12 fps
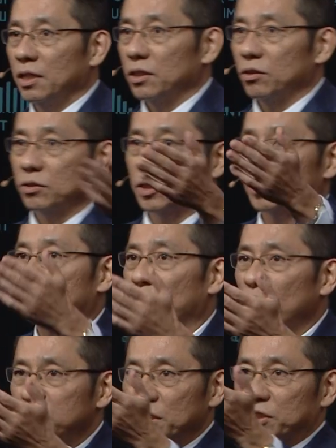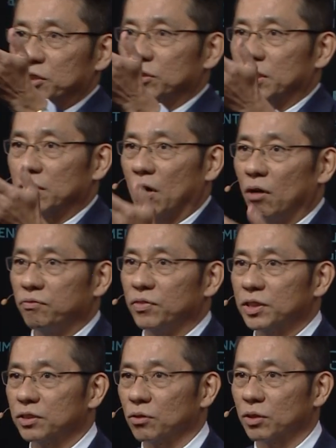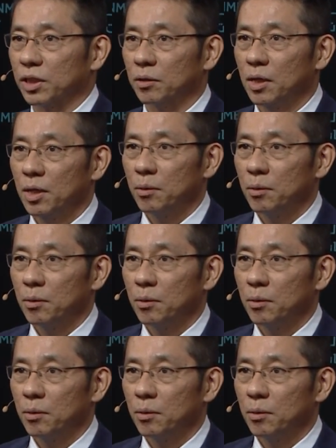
This prosecuting office or the